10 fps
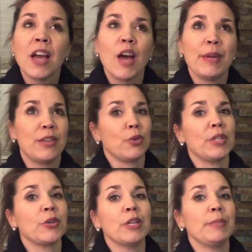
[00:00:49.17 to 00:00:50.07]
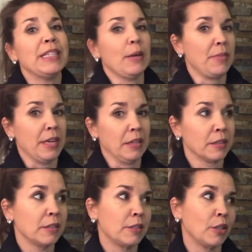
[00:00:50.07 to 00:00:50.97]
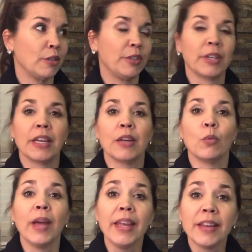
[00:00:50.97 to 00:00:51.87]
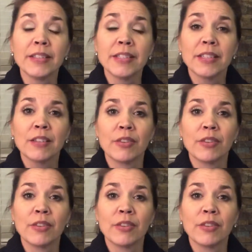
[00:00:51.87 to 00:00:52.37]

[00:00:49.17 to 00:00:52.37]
I mean, there's always going to be something. So if you're going to wait